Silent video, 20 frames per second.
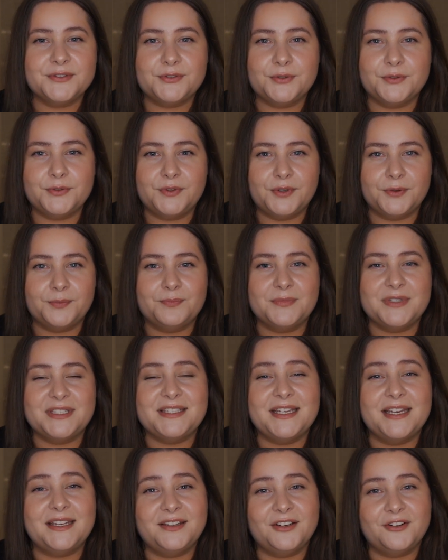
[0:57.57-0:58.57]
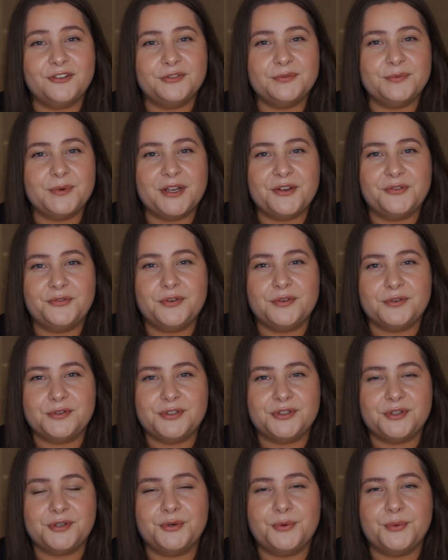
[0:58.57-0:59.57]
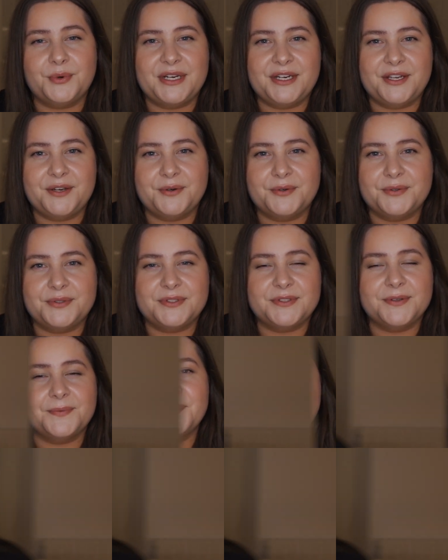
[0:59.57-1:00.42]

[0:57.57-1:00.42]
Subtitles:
so you don't miss any of my future videos.